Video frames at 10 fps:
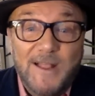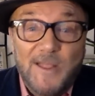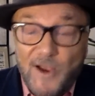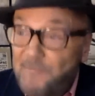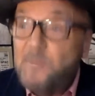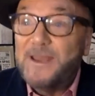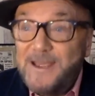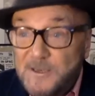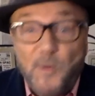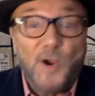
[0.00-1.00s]
The government
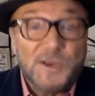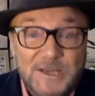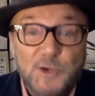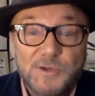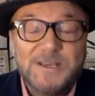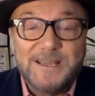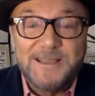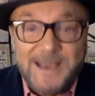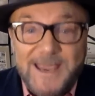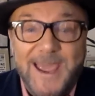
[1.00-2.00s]
is prosecuting
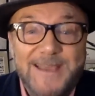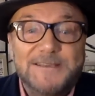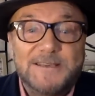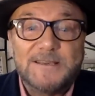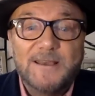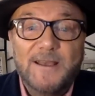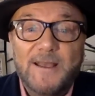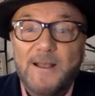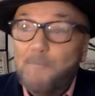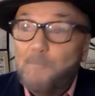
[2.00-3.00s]
the case,
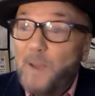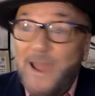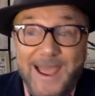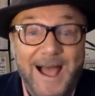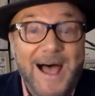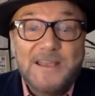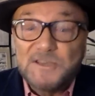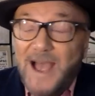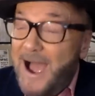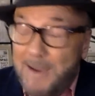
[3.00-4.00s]
but it
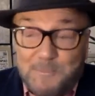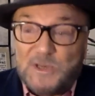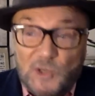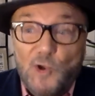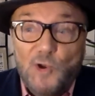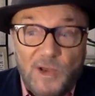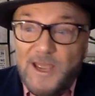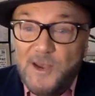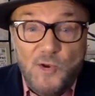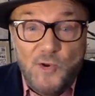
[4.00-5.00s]
has
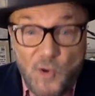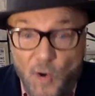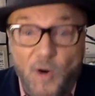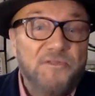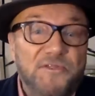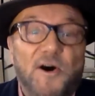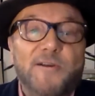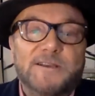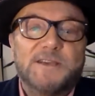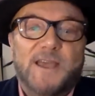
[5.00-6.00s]
absolutely no
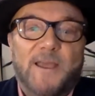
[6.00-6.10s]
authority